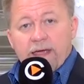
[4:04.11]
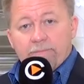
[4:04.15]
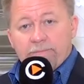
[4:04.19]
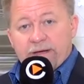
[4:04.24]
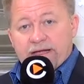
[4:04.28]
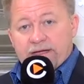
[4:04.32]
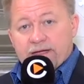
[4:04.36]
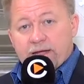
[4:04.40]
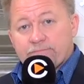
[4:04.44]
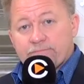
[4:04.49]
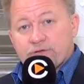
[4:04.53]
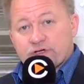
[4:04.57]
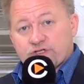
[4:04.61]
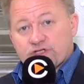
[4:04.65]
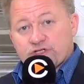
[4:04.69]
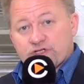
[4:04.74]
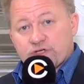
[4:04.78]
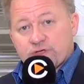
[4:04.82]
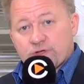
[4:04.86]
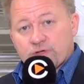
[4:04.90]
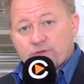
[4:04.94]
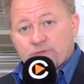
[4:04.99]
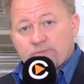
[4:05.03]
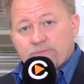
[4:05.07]
But number
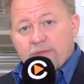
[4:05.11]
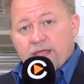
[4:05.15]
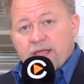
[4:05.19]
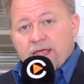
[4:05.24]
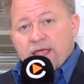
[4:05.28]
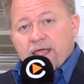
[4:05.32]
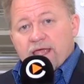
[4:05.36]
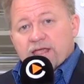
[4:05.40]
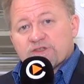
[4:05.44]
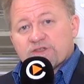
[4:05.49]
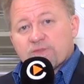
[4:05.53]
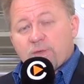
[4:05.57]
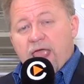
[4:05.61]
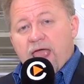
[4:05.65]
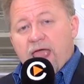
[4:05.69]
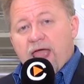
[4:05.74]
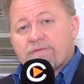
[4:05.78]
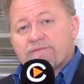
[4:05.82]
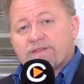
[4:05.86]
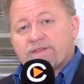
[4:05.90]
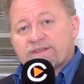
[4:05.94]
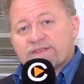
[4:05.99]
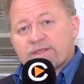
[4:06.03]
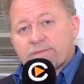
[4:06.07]
two is we
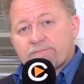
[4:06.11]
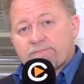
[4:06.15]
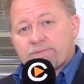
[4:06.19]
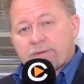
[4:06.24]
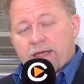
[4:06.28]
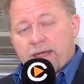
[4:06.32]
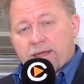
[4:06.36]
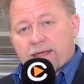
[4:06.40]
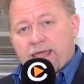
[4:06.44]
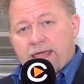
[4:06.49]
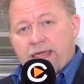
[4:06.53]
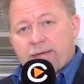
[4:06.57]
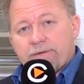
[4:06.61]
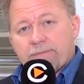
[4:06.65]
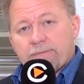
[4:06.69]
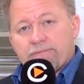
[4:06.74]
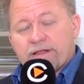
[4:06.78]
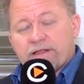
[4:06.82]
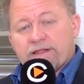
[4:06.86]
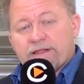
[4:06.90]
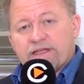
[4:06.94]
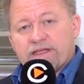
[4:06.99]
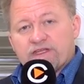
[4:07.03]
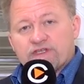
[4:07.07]
have this
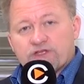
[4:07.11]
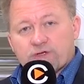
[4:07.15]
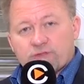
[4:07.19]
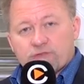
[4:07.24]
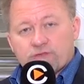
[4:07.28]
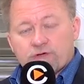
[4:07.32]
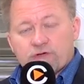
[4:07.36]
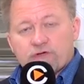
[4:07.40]
capability to